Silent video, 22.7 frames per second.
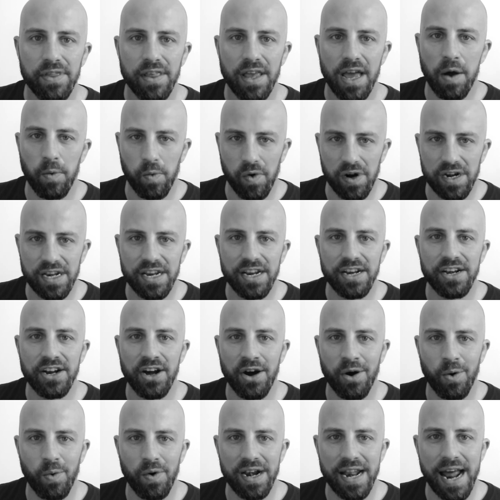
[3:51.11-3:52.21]
And what do you
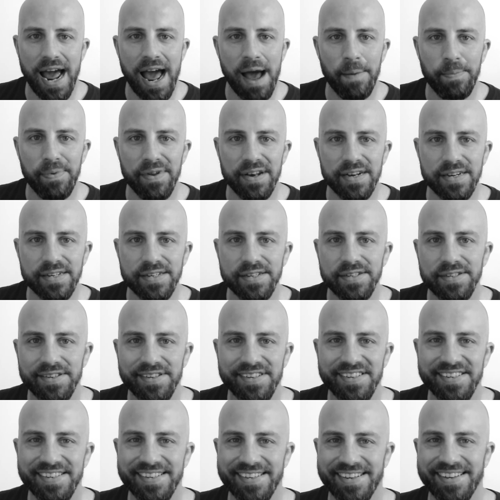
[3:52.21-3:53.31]
know? What happened?
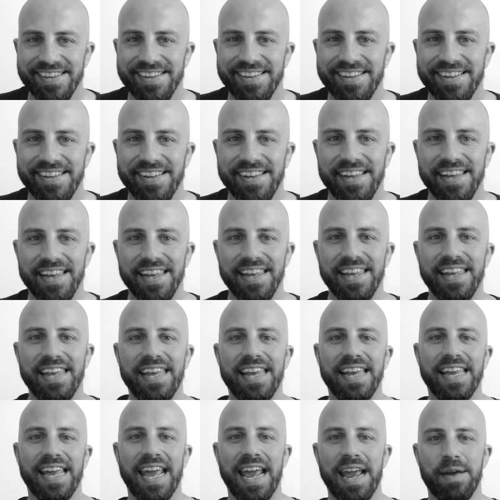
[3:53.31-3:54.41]

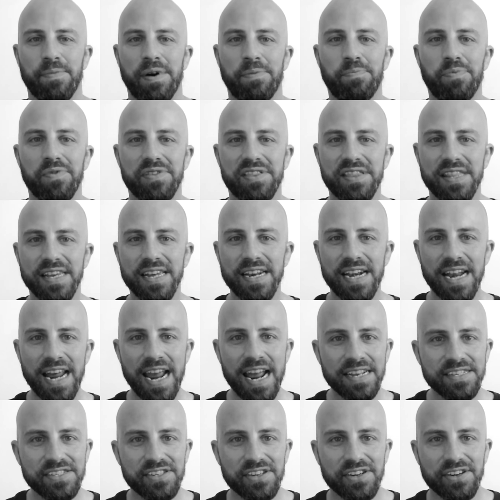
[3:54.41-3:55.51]
He came up with an
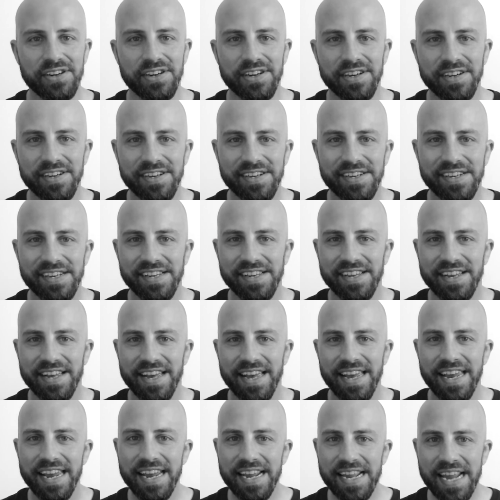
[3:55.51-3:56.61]
answer.
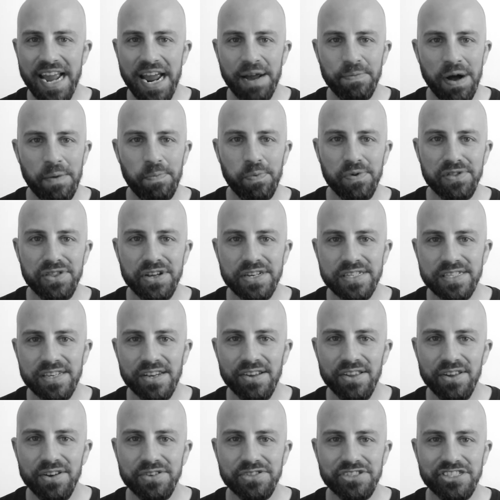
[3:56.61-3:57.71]
He came up with a
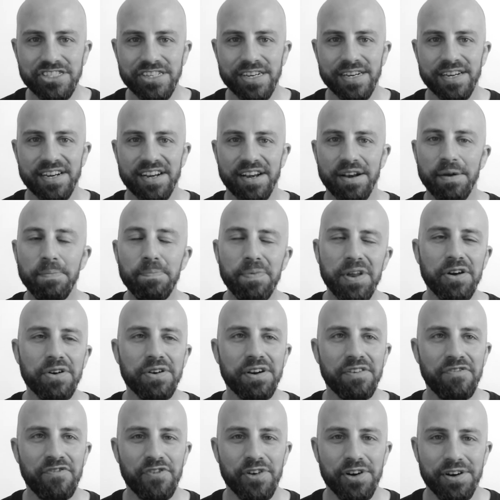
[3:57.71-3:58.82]
solution.
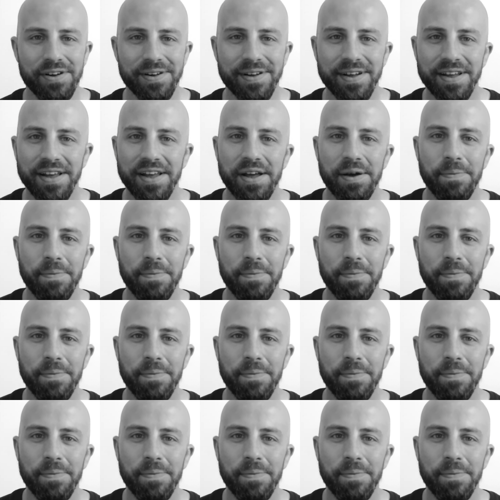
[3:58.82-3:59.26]
Beautiful.